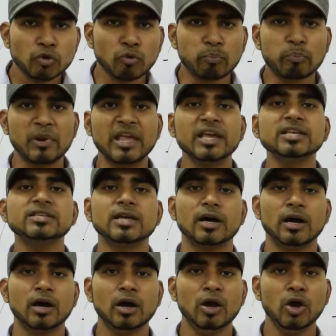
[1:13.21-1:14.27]
place
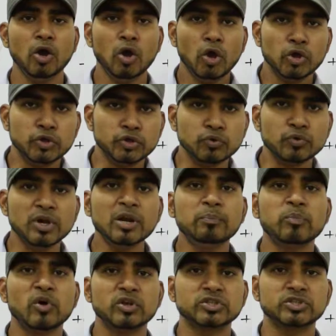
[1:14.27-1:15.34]
a unit
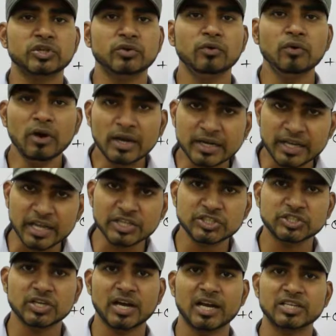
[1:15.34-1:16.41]
positive
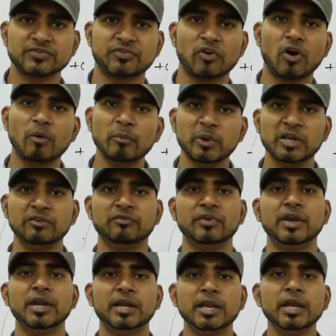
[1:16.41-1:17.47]
test charge from
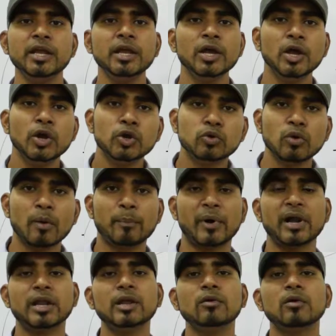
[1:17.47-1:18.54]
infinity to a
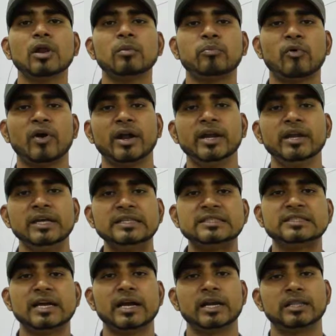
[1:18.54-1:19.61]
particular point
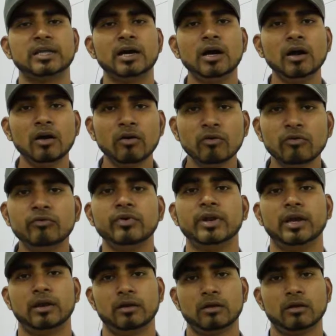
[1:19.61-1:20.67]
inside the
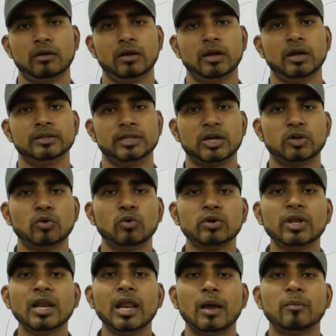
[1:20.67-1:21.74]
field. The
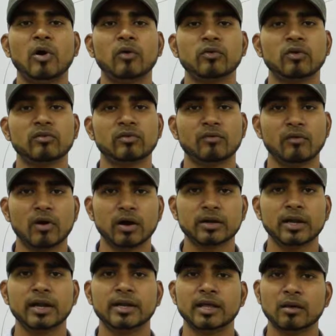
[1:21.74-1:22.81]
total amount of the work
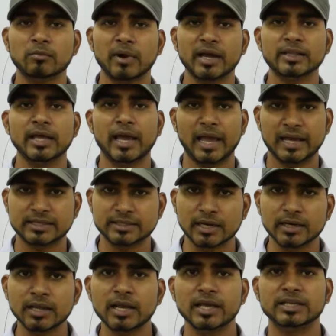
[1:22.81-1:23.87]
done by the
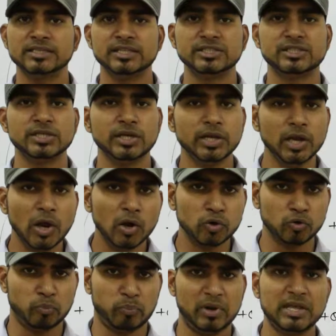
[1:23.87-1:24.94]
external agency
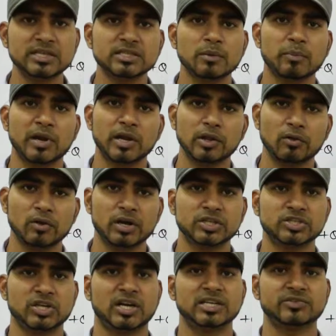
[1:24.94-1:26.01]
to place a particular
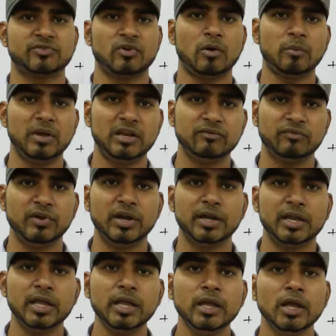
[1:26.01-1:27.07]
charge from
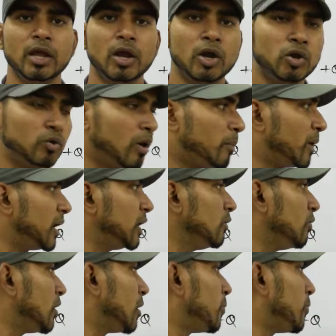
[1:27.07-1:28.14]
infinity to a
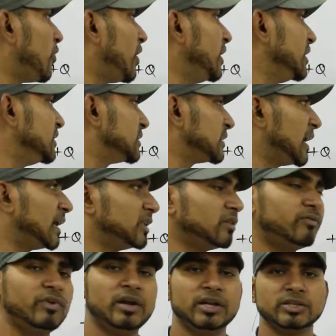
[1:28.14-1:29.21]
particular point inside the
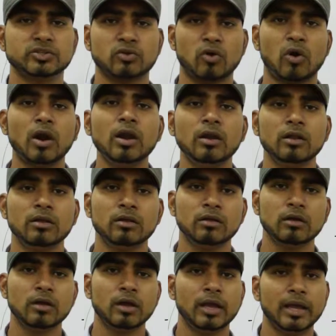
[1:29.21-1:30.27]
field is called
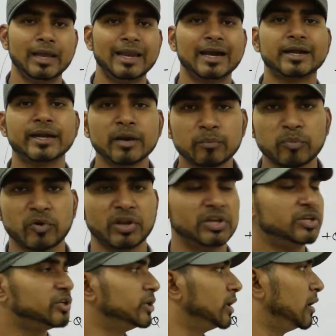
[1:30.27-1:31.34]
electric
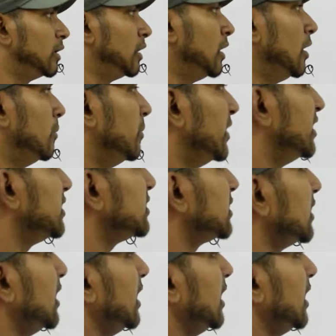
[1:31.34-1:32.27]
potential. Means